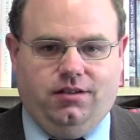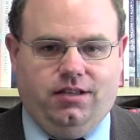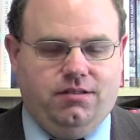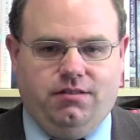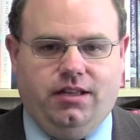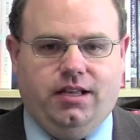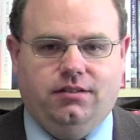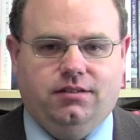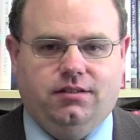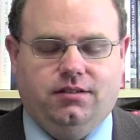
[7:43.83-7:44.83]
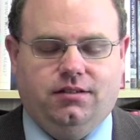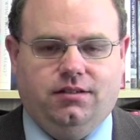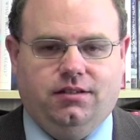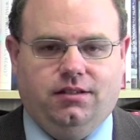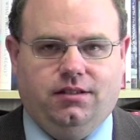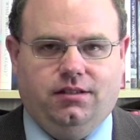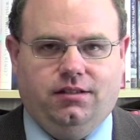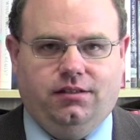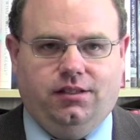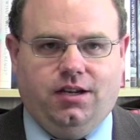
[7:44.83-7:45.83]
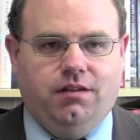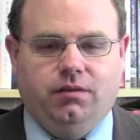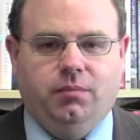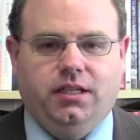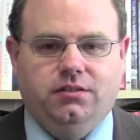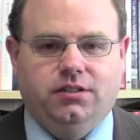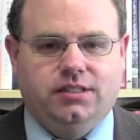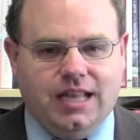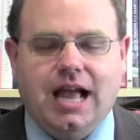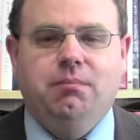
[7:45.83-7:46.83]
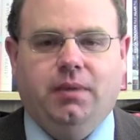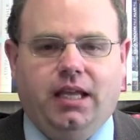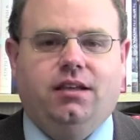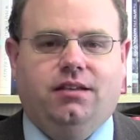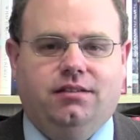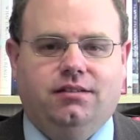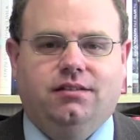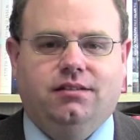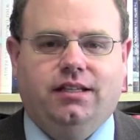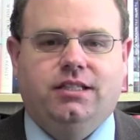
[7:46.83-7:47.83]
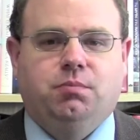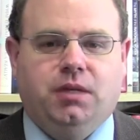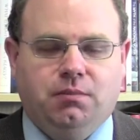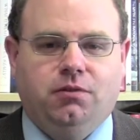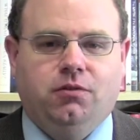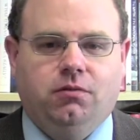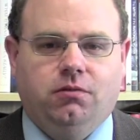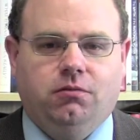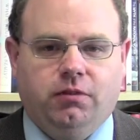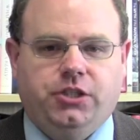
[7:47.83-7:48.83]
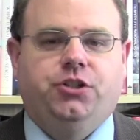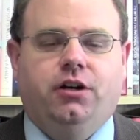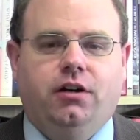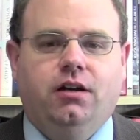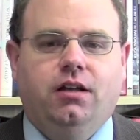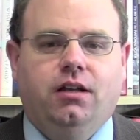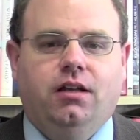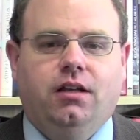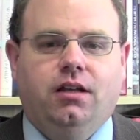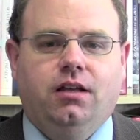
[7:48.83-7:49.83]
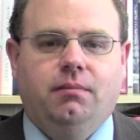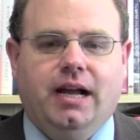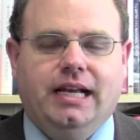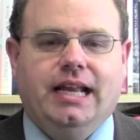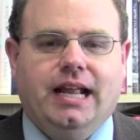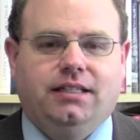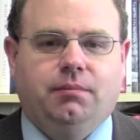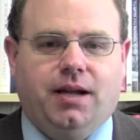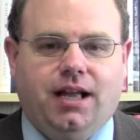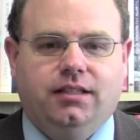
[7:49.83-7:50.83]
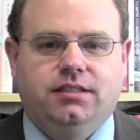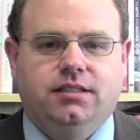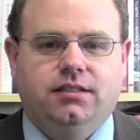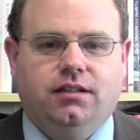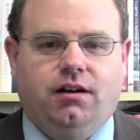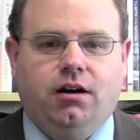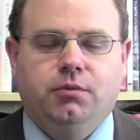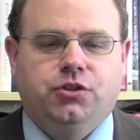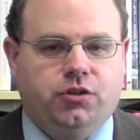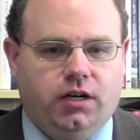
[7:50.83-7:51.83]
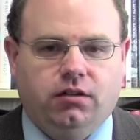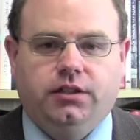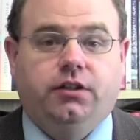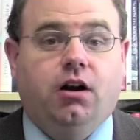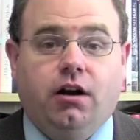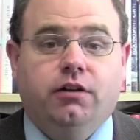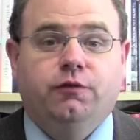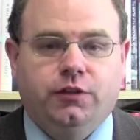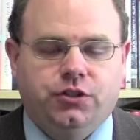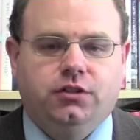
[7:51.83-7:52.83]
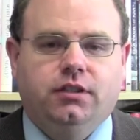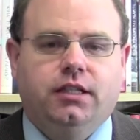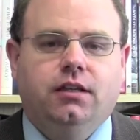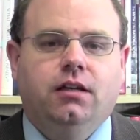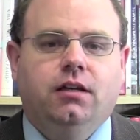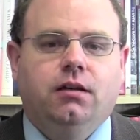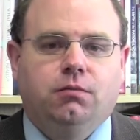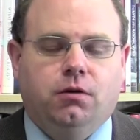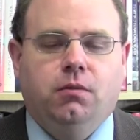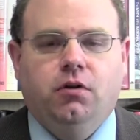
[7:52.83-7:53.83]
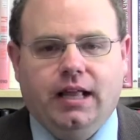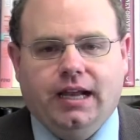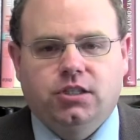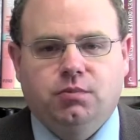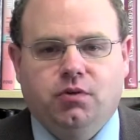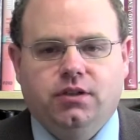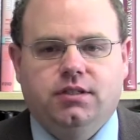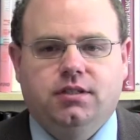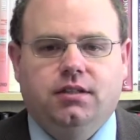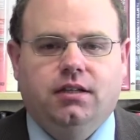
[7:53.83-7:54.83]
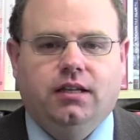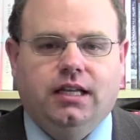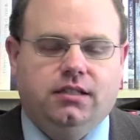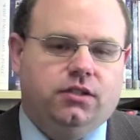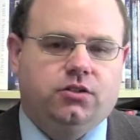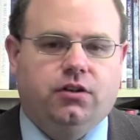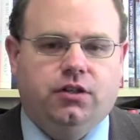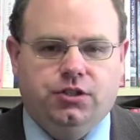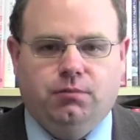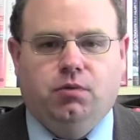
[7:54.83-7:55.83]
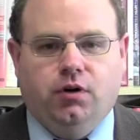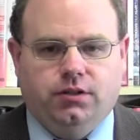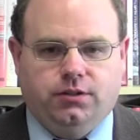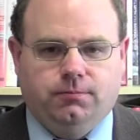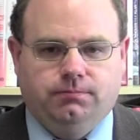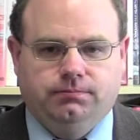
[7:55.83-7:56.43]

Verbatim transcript: and that the government does not make its people richer by enacting policies that arbitrarily or artificially promote exports and discourage imports.